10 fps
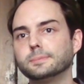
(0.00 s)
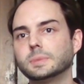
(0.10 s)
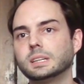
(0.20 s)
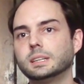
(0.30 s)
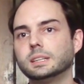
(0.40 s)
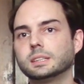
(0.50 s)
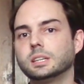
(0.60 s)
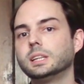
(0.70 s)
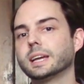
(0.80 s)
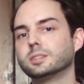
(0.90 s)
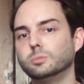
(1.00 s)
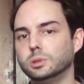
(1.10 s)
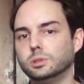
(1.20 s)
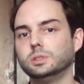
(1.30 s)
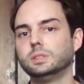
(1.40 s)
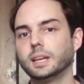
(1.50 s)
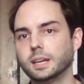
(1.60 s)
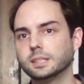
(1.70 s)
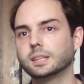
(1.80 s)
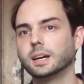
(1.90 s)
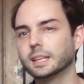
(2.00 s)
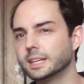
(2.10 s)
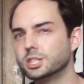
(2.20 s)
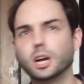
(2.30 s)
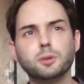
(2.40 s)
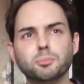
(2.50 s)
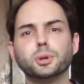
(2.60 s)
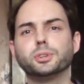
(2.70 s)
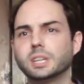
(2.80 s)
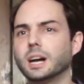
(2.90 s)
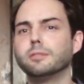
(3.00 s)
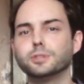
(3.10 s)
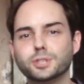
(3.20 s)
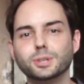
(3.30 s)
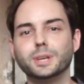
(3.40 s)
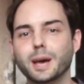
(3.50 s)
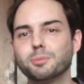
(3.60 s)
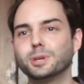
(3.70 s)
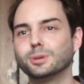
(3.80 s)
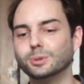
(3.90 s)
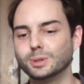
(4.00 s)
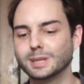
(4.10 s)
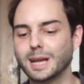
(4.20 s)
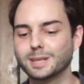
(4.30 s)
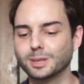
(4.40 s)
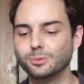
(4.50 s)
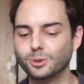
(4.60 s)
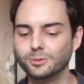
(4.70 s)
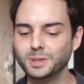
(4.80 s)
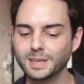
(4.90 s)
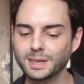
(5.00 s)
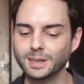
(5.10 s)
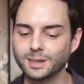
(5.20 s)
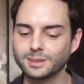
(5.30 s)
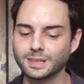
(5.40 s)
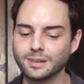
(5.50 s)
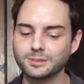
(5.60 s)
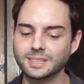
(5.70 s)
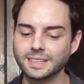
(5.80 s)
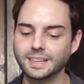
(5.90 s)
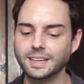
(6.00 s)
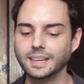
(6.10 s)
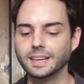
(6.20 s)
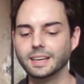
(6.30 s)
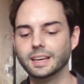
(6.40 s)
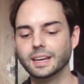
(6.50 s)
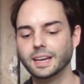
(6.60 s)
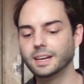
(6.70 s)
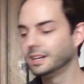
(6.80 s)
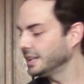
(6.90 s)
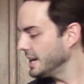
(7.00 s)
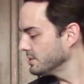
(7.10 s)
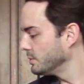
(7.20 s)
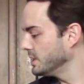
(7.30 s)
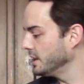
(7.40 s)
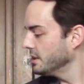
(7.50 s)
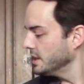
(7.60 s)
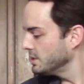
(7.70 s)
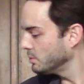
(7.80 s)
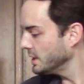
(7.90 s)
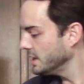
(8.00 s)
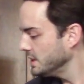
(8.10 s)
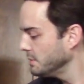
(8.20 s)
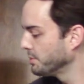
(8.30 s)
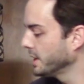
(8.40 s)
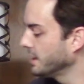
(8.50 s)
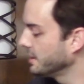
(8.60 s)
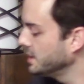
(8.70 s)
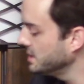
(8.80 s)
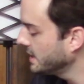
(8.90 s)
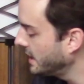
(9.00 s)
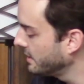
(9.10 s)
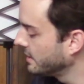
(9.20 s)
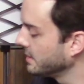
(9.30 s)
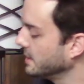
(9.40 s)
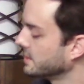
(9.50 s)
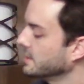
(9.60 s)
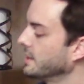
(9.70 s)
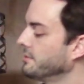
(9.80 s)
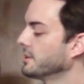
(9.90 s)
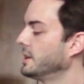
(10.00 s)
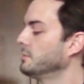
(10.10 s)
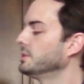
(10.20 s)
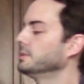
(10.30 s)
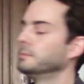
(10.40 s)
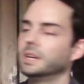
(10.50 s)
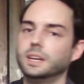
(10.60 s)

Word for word: collectible, and it's got like a John Byrne cover too. Yeah, pretty cool classic Wolvie Hulk cover. And last one here is one I did bring out, and I just added on the list because I forgot about it.